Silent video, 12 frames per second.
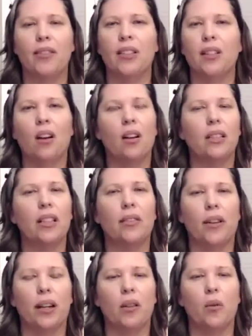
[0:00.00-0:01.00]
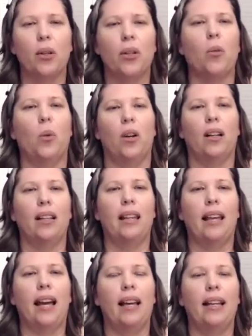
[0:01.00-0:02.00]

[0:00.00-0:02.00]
it's all different when you work on that.